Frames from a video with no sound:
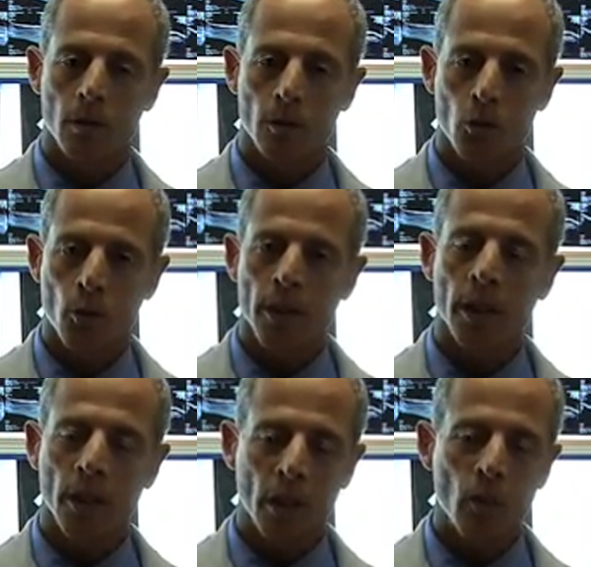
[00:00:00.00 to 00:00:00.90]

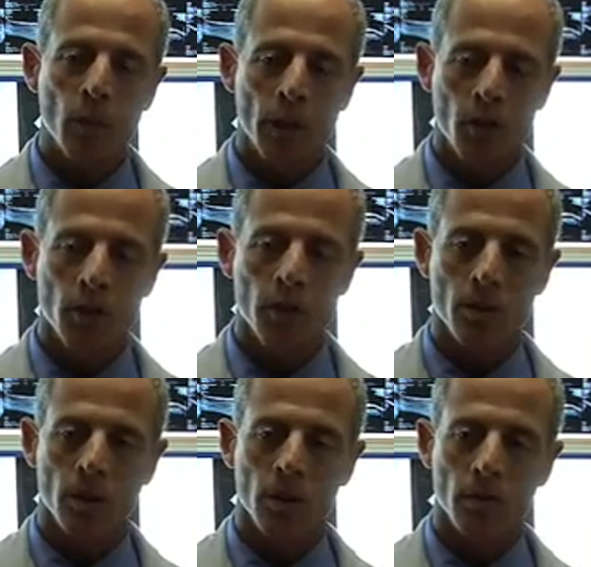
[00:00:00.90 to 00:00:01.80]
treating each patient as
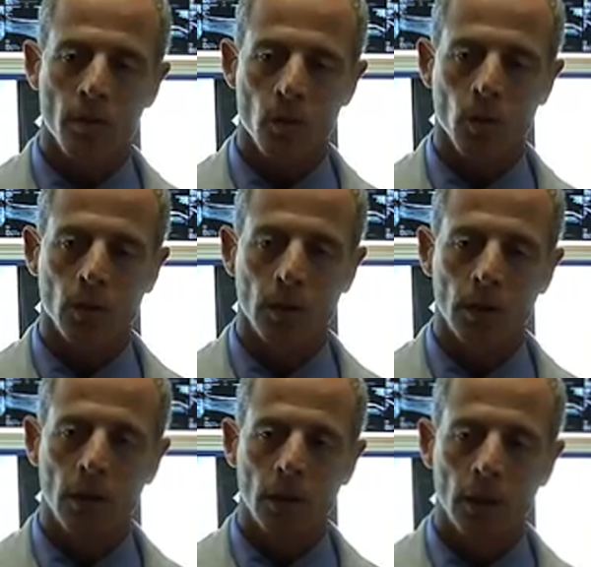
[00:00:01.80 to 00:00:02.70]
an individual.
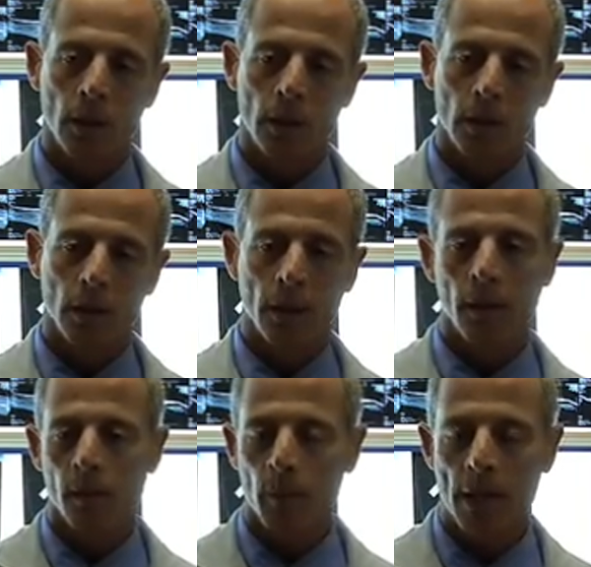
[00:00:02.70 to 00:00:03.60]
Again,
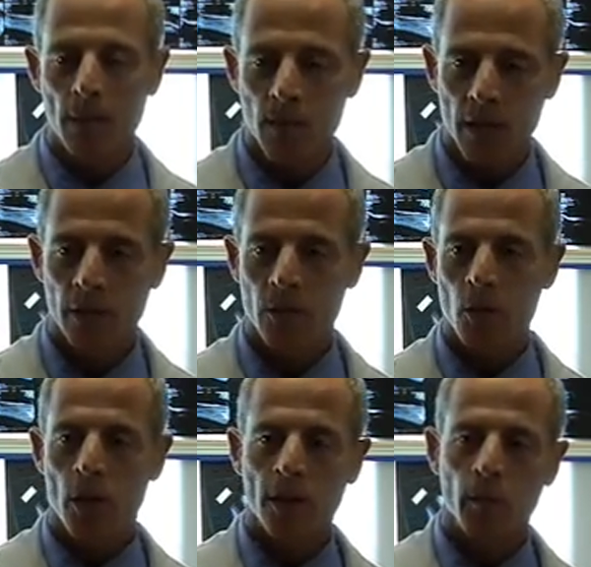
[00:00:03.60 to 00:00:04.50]
it perhaps sounds
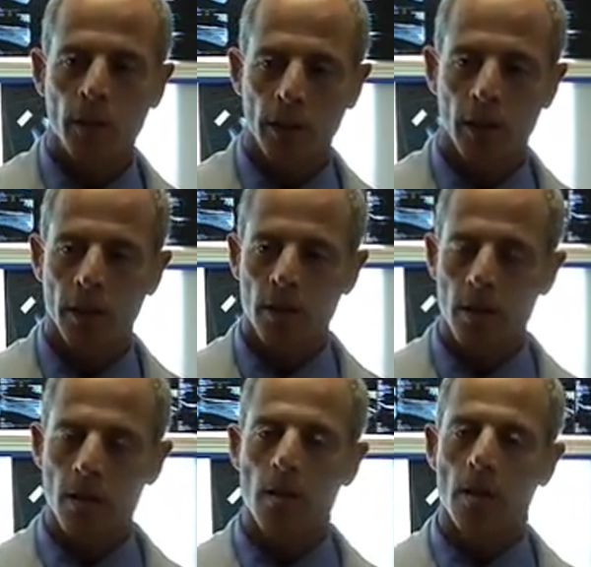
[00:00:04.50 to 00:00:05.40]
trite, but again,
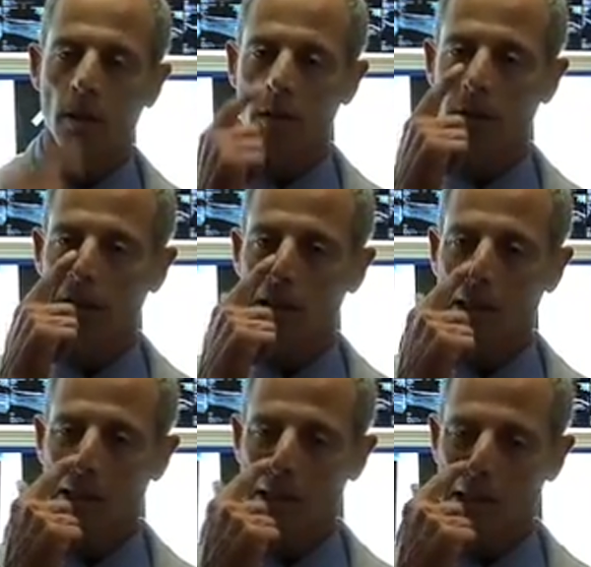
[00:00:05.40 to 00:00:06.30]

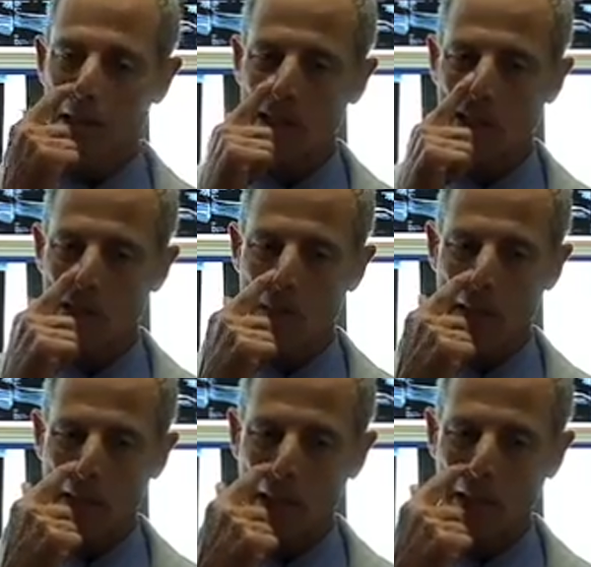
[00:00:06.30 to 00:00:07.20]
it does
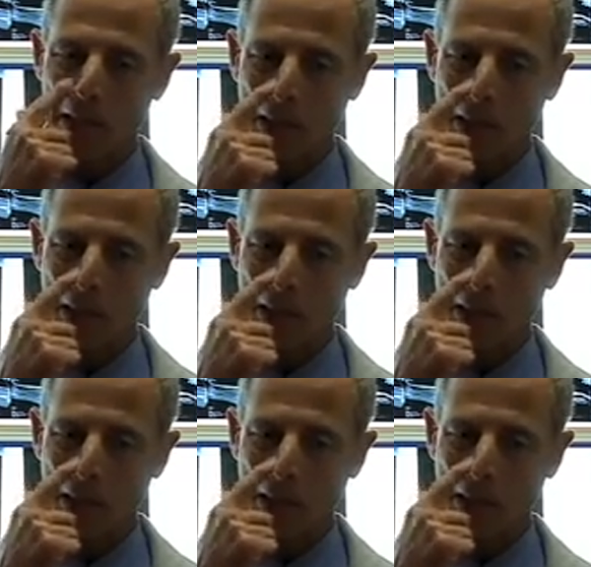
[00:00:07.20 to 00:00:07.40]
matter.